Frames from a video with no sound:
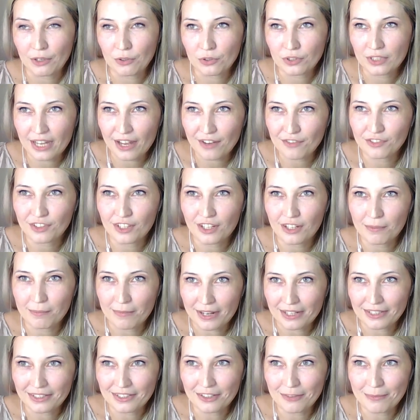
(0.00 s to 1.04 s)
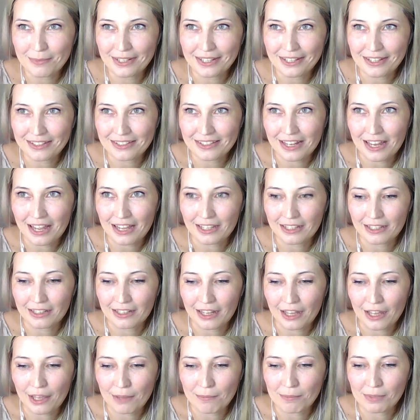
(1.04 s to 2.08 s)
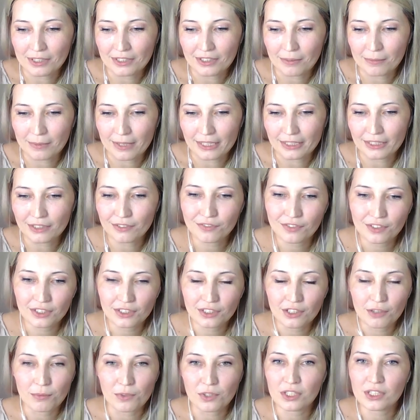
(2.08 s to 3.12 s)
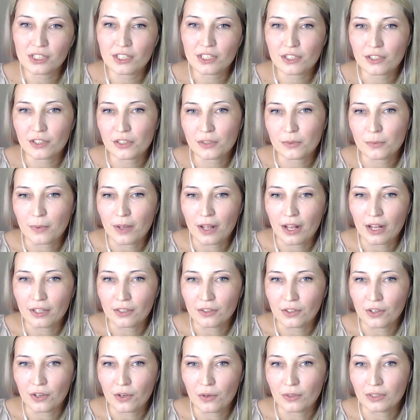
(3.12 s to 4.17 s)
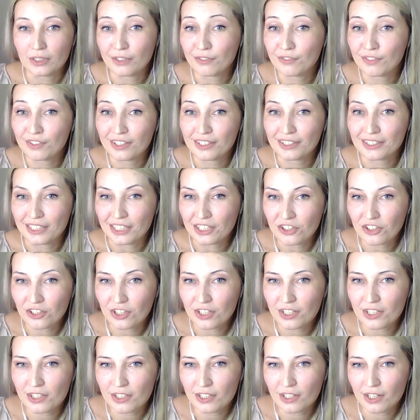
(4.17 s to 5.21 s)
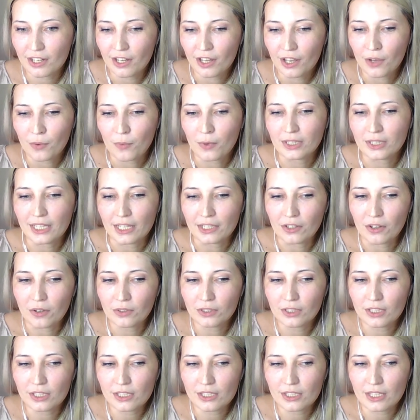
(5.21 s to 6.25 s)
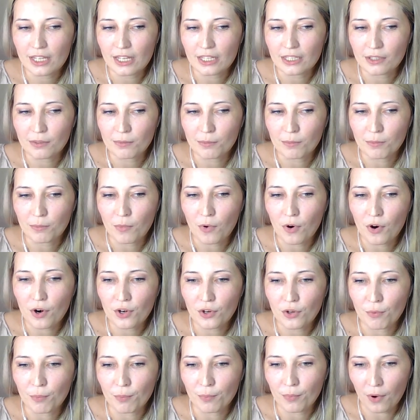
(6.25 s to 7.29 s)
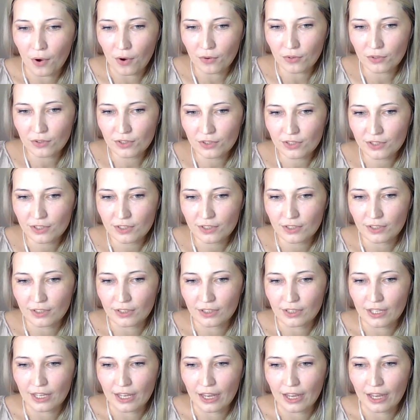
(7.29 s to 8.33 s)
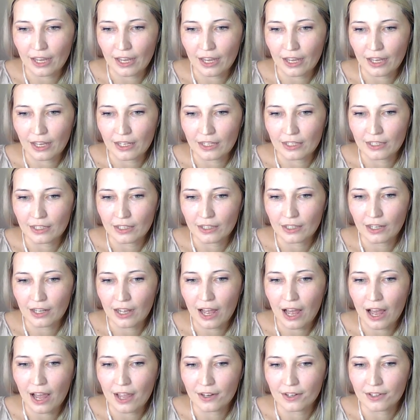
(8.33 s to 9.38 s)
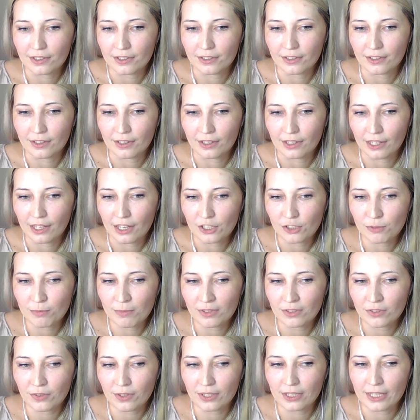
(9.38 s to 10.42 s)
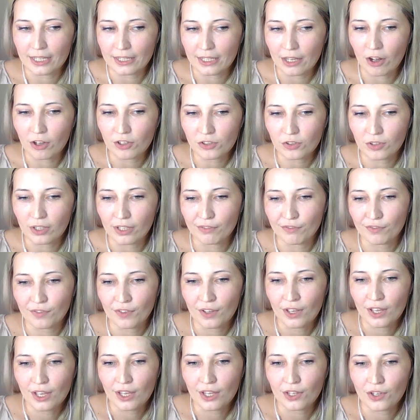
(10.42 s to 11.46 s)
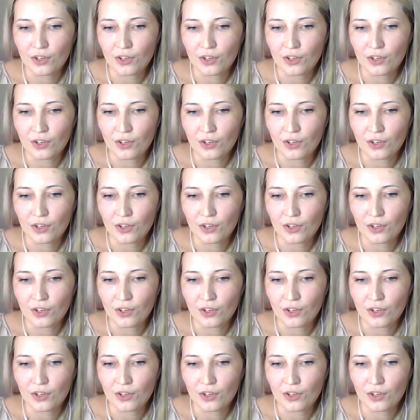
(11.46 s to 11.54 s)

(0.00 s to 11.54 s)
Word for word: I could have done better because like I built up like different communities as well, you know, in different niches. But I noticed that more you post, then higher the engagement rate, and also if